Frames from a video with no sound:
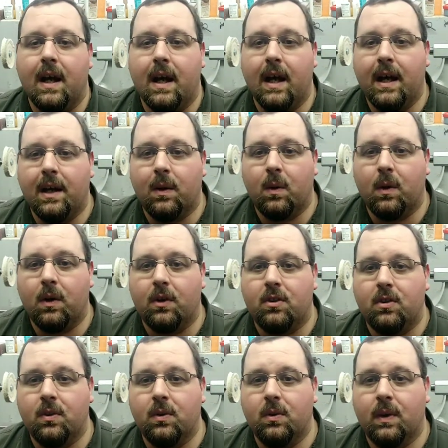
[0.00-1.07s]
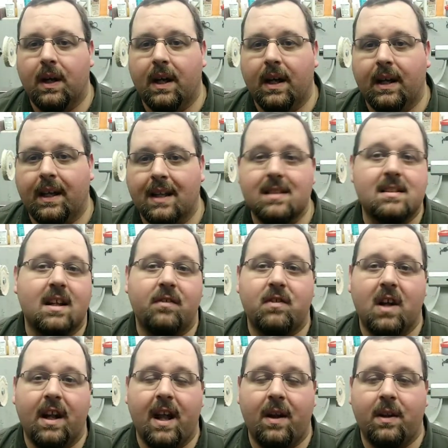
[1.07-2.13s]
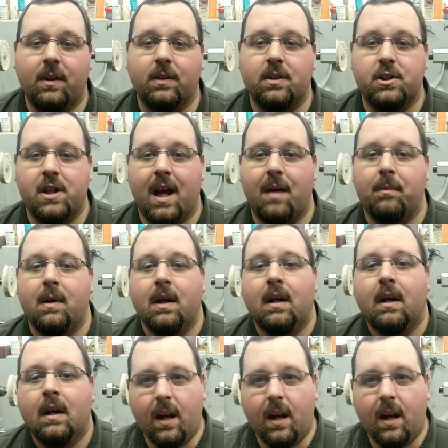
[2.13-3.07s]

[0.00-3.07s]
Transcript: uh, in order to uh, get stuff done out here in the shop.